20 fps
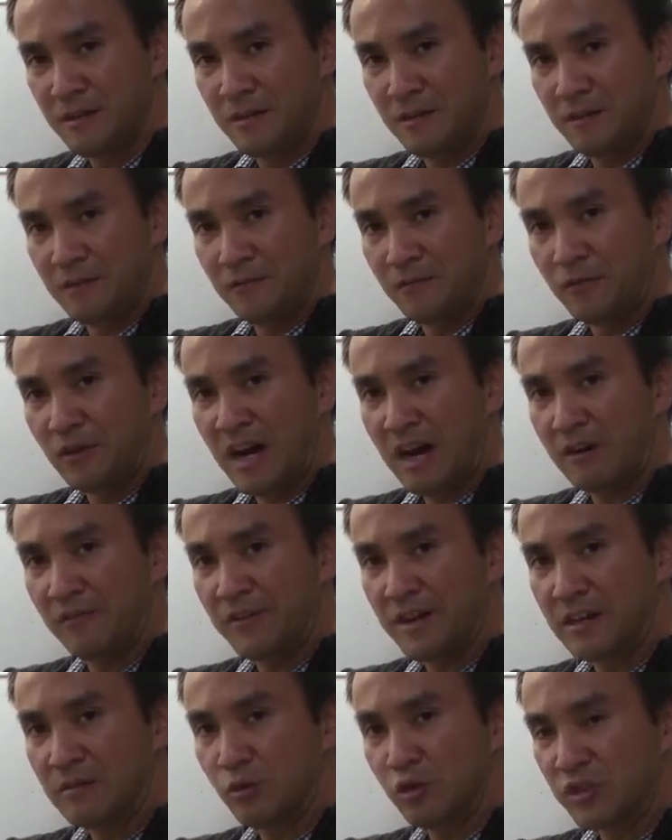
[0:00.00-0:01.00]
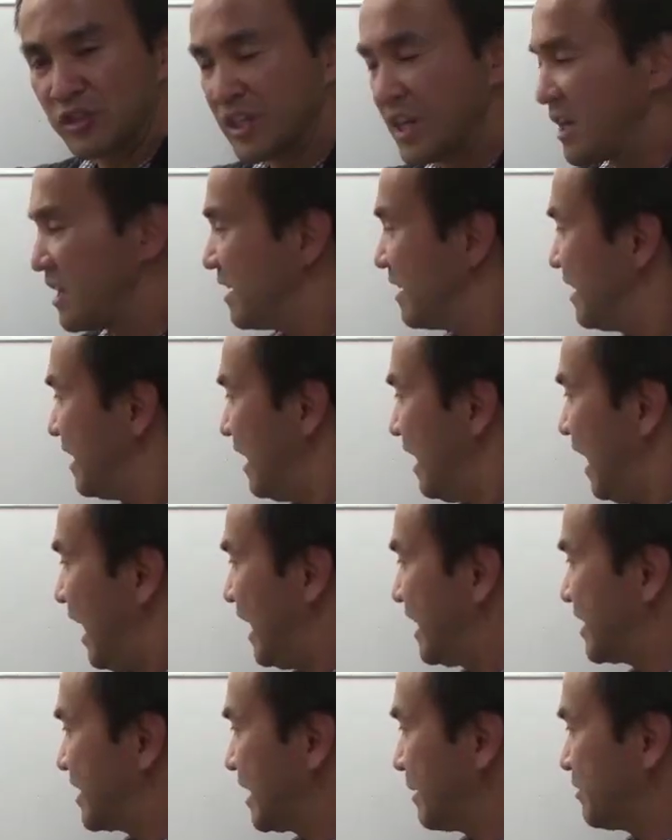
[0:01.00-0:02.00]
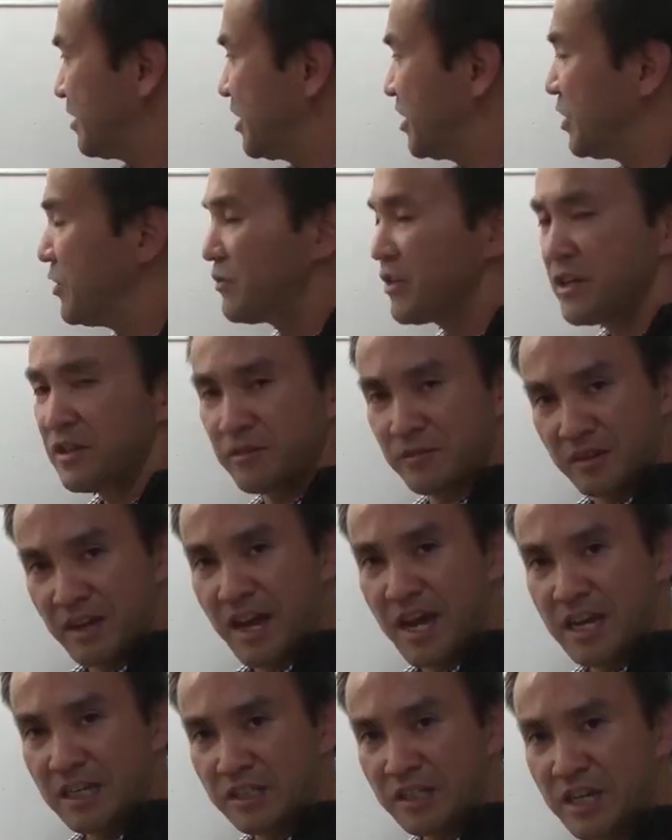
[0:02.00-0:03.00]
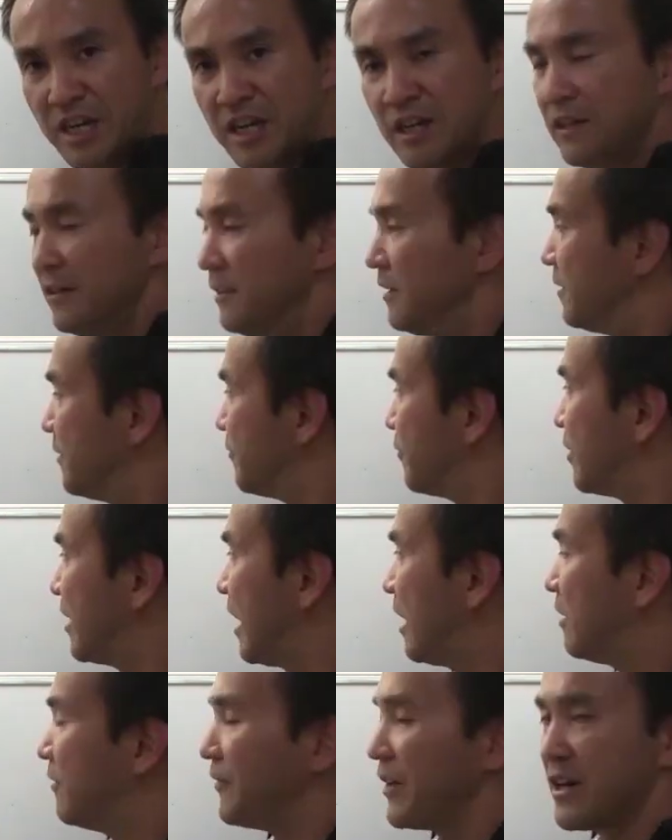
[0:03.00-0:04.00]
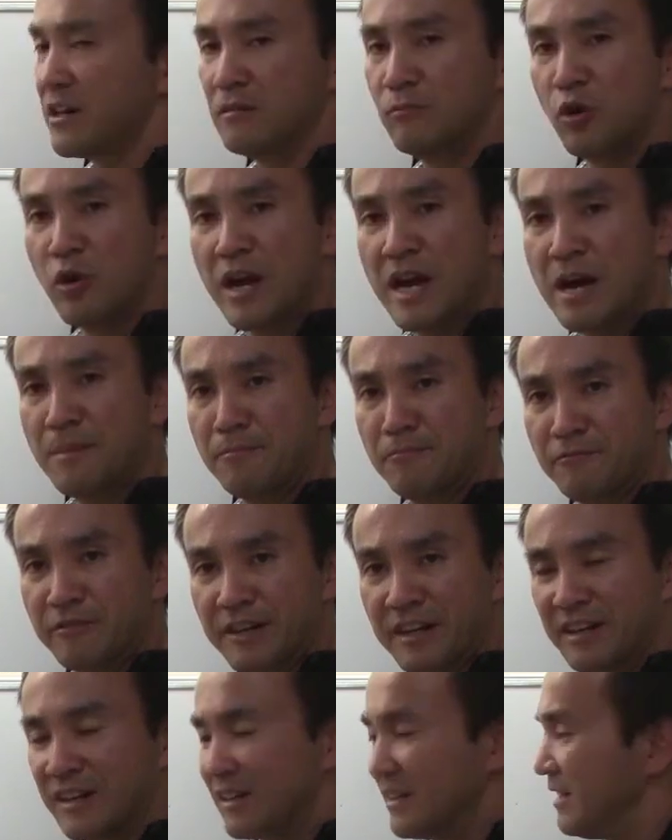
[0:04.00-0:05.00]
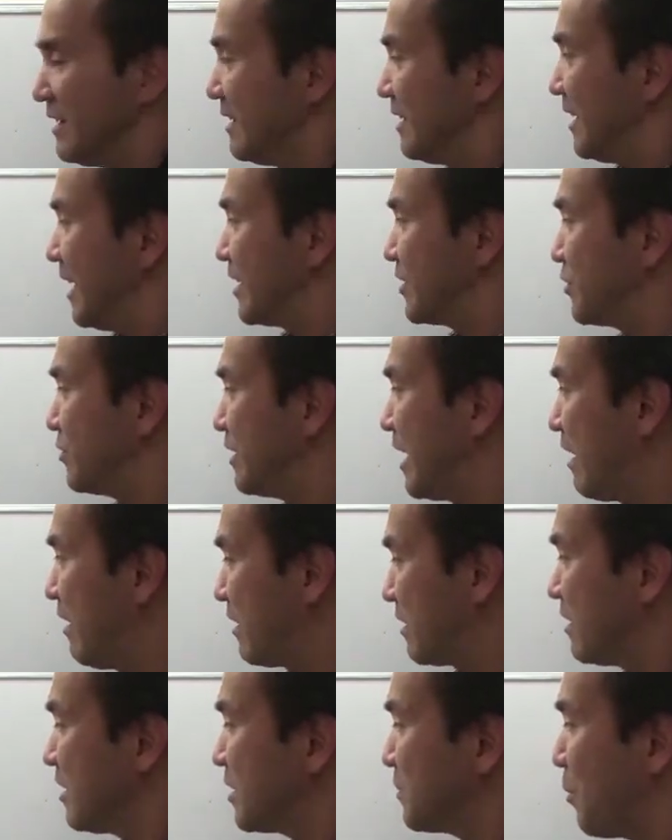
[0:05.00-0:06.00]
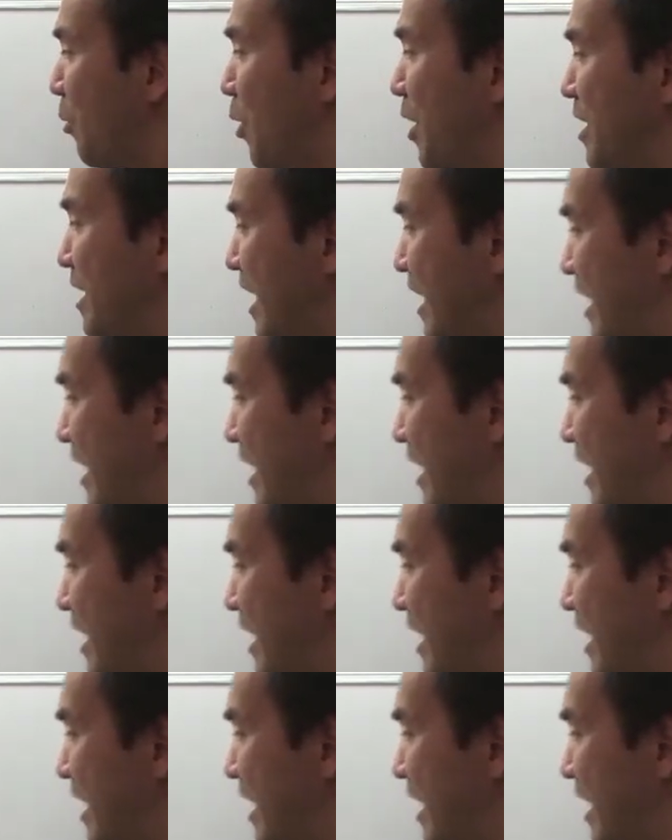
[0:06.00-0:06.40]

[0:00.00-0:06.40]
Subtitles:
for our variable c. I substituted 18 for our variable m right here. And so now at this point, I have